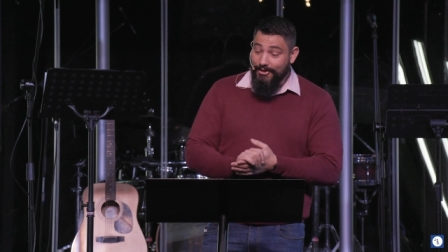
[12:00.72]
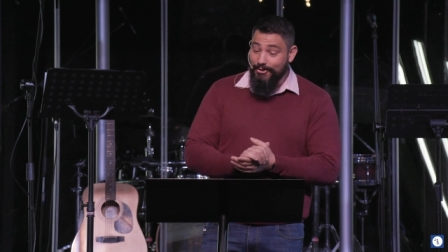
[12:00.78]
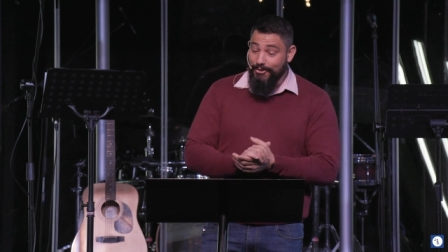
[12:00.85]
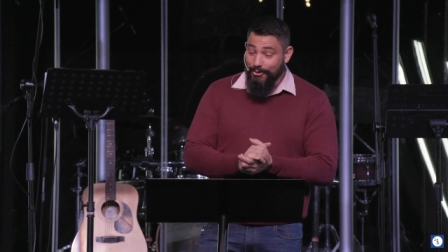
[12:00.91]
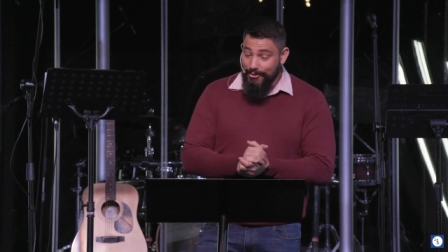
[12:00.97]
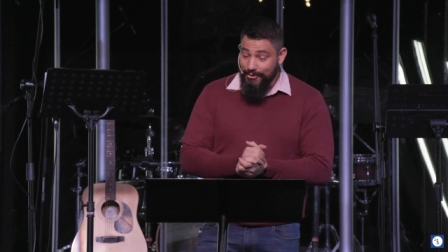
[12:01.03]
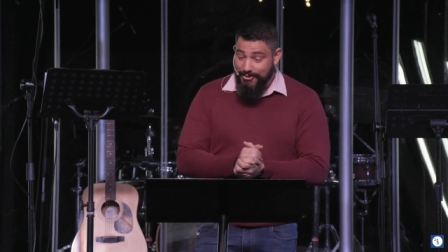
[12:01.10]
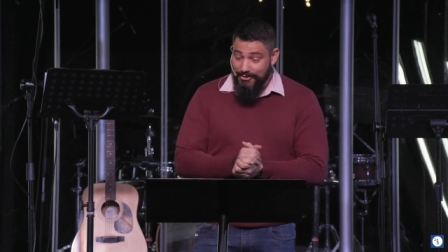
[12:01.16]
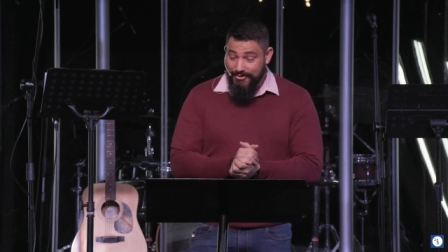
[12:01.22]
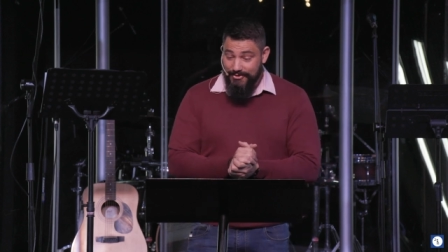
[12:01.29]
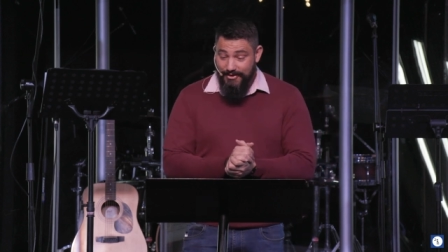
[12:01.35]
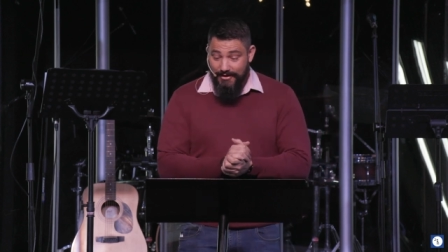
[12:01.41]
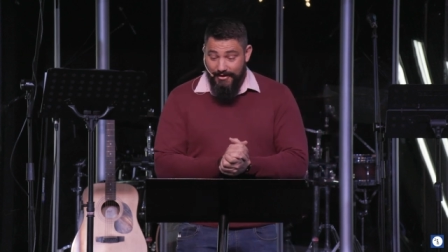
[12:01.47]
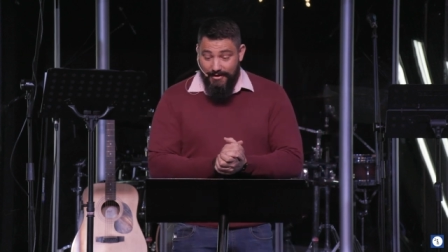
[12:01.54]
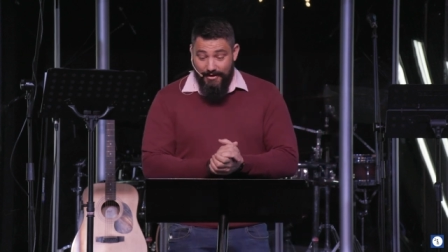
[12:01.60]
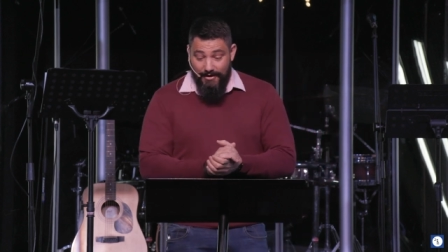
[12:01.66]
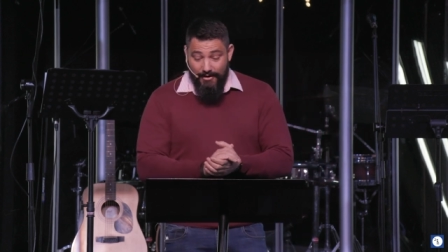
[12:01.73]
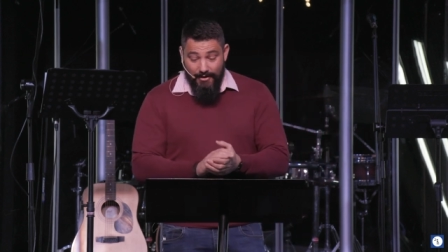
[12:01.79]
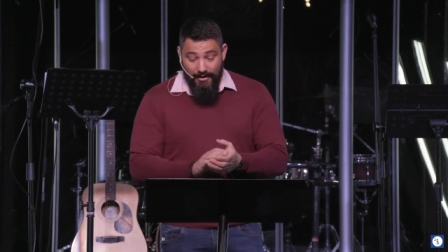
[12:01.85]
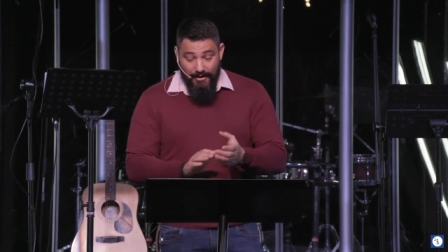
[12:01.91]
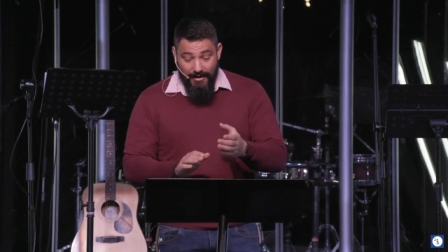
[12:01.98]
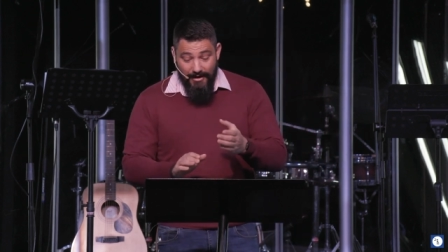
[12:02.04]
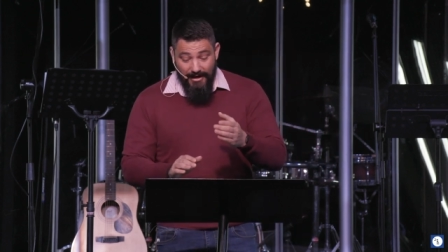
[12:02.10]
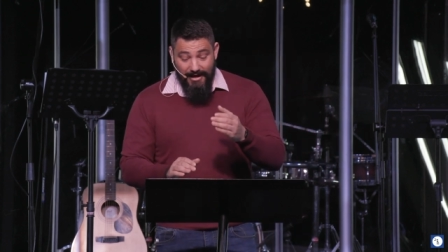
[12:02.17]
used
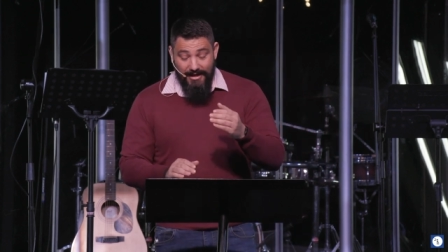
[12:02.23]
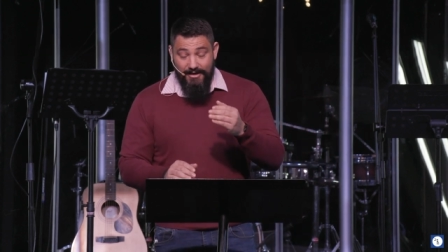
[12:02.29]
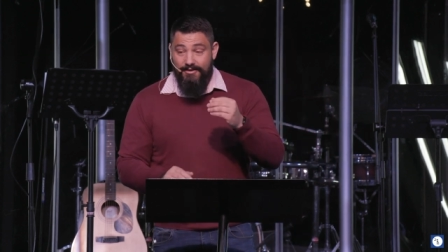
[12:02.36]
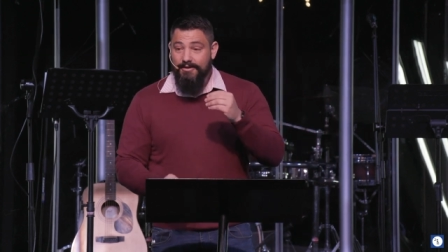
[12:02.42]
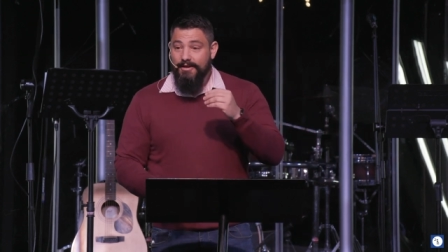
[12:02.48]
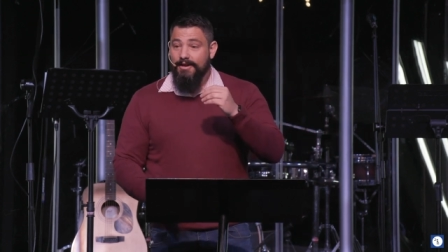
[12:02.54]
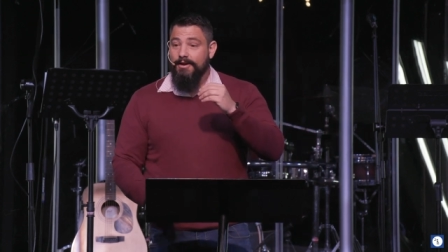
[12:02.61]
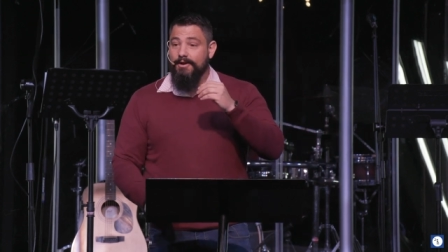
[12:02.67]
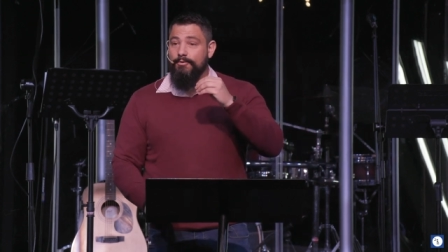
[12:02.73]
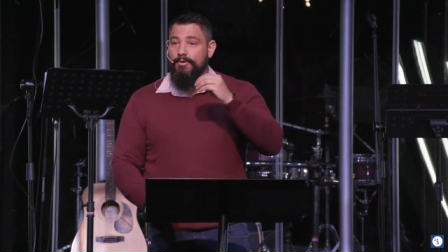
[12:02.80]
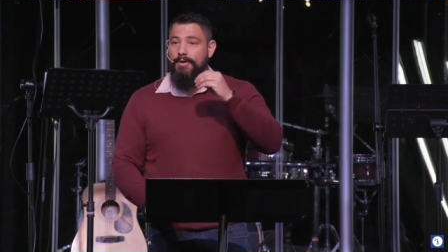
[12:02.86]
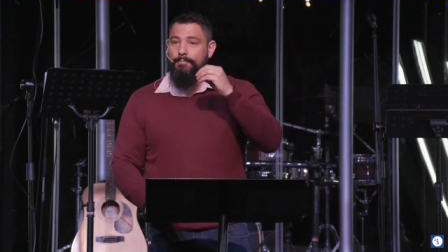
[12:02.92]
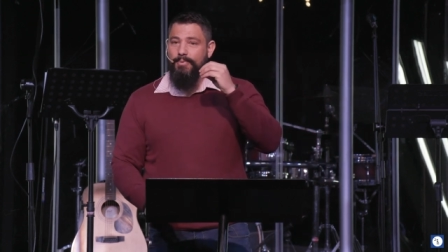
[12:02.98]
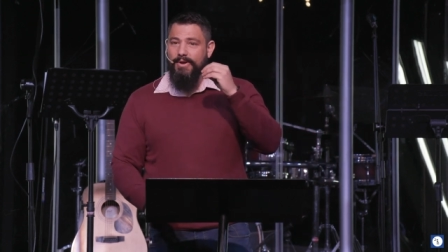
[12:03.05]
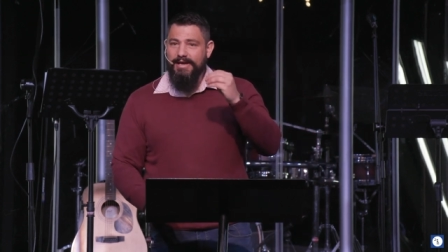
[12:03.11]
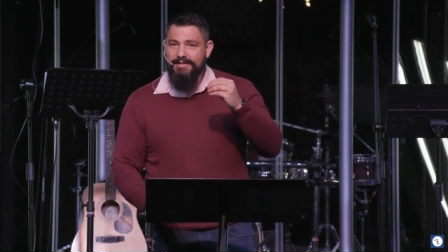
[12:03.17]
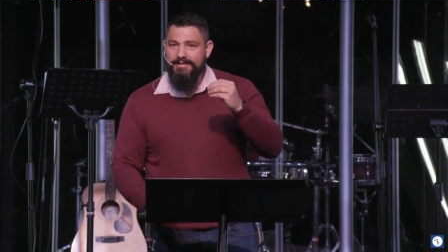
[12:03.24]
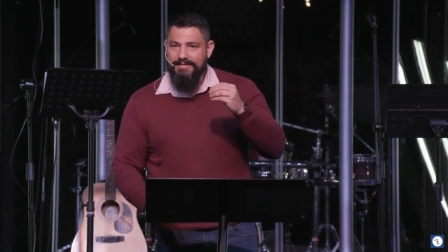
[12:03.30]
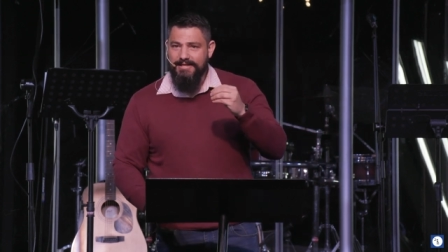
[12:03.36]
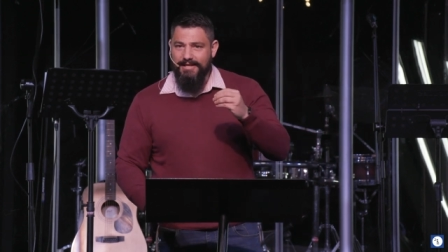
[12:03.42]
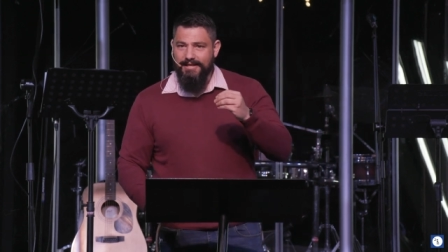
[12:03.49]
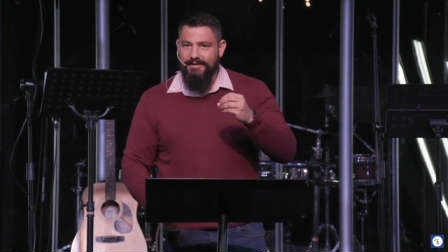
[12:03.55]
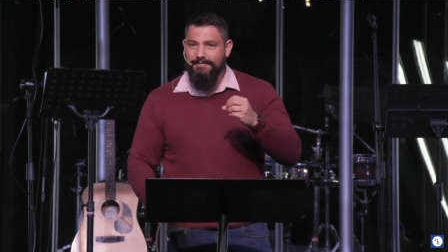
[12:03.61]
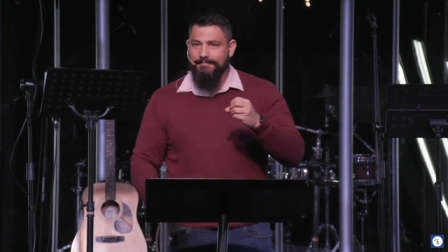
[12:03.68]
in
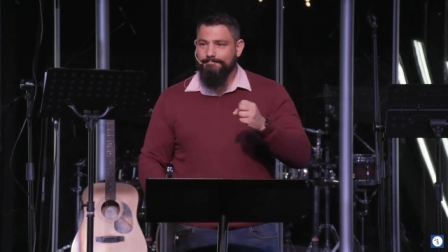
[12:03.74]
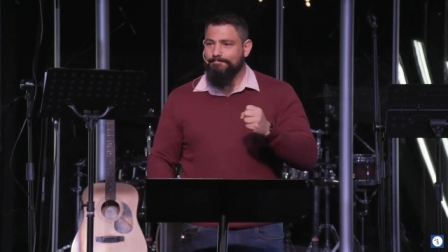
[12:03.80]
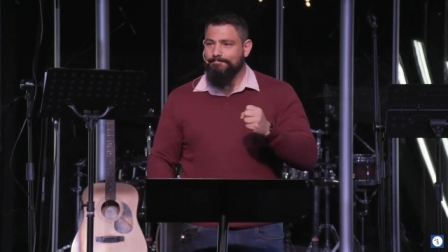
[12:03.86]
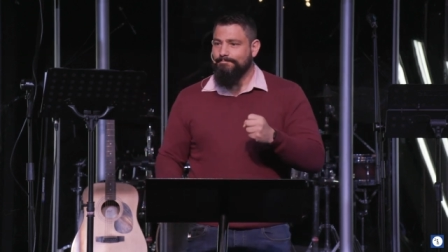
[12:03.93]
repenting